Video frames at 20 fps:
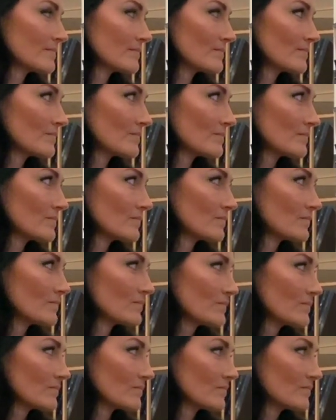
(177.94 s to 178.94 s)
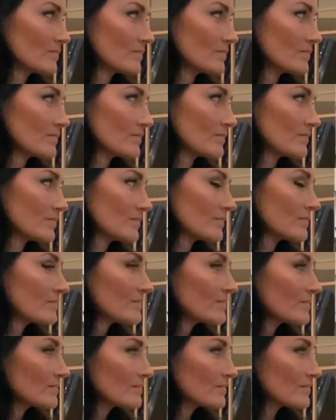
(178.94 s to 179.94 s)

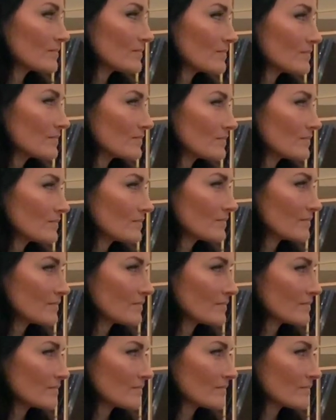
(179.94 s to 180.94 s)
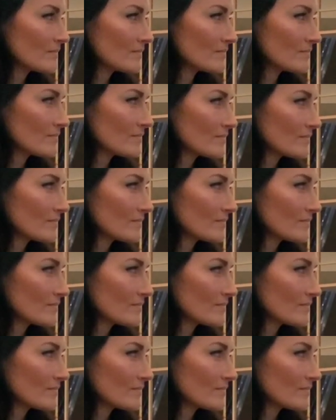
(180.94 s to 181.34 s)
The person shown says nothing.